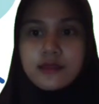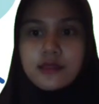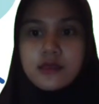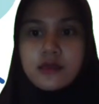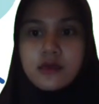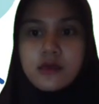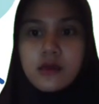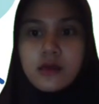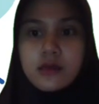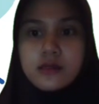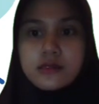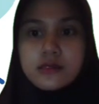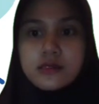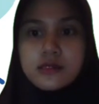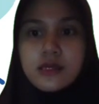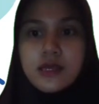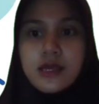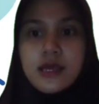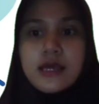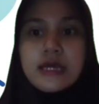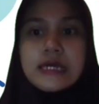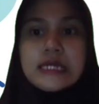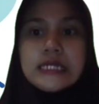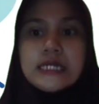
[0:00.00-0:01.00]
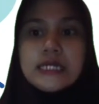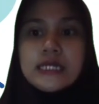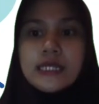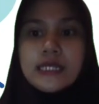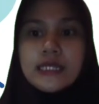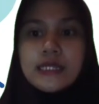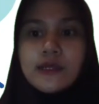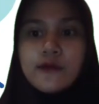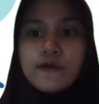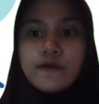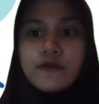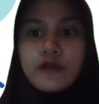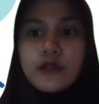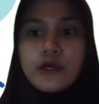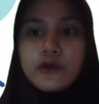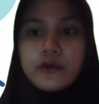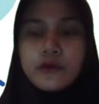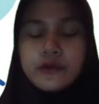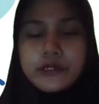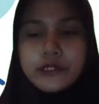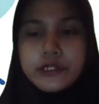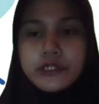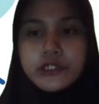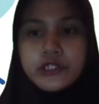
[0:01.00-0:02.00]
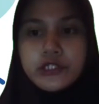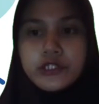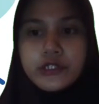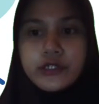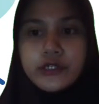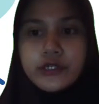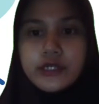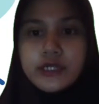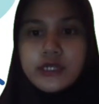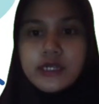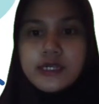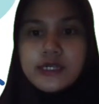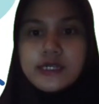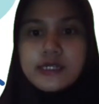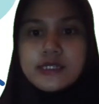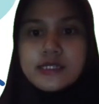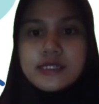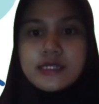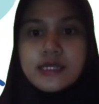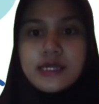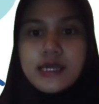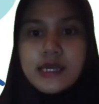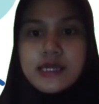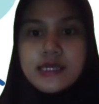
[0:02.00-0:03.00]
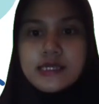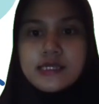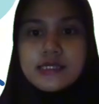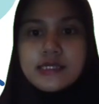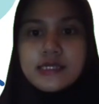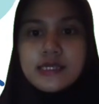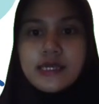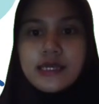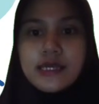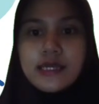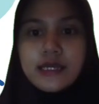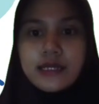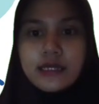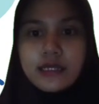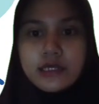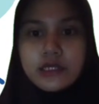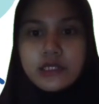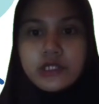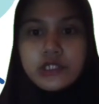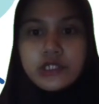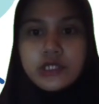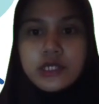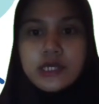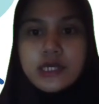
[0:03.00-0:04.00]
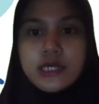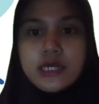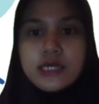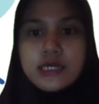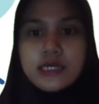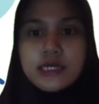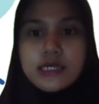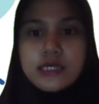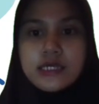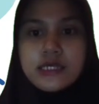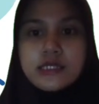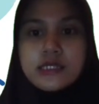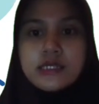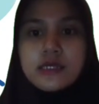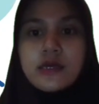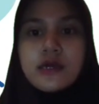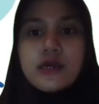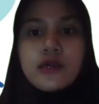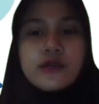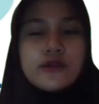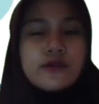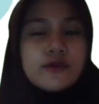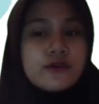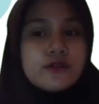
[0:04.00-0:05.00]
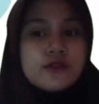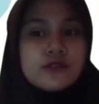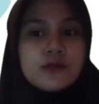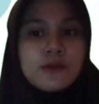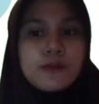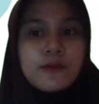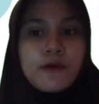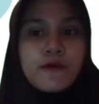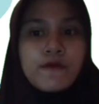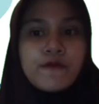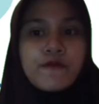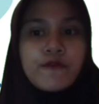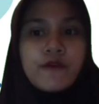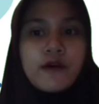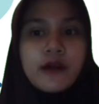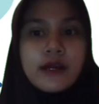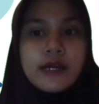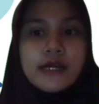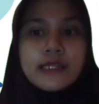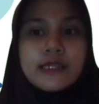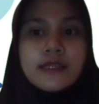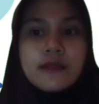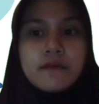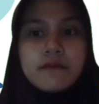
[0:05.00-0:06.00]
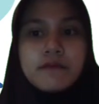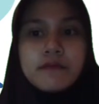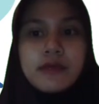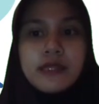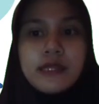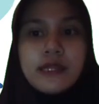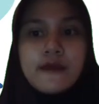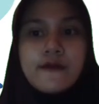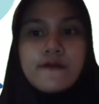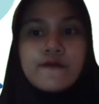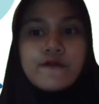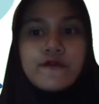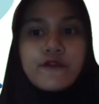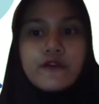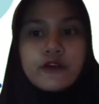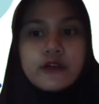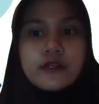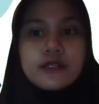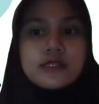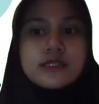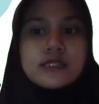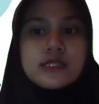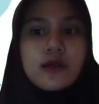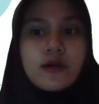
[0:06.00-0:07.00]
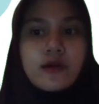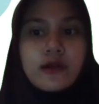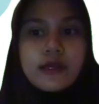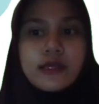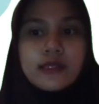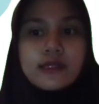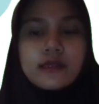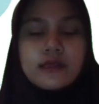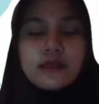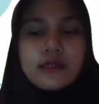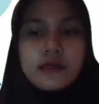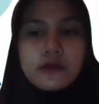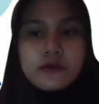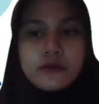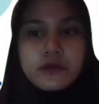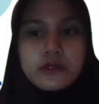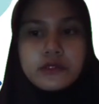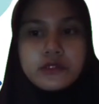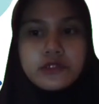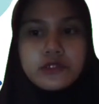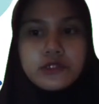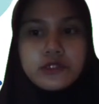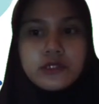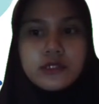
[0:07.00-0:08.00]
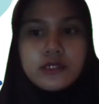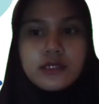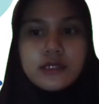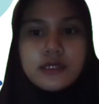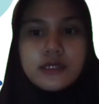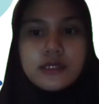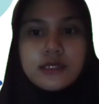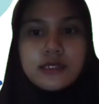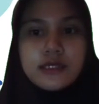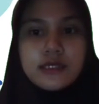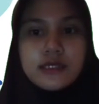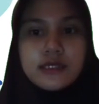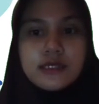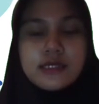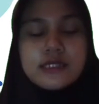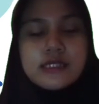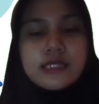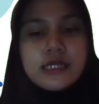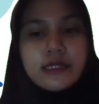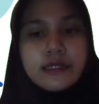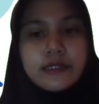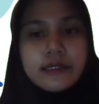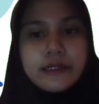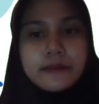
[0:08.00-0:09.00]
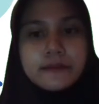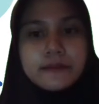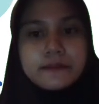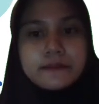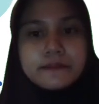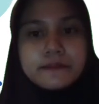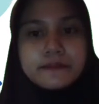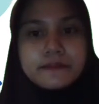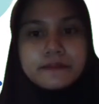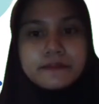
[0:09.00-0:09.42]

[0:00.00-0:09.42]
Thus, the native language, in this case English, is used to provide the meaning for the target language, Italian.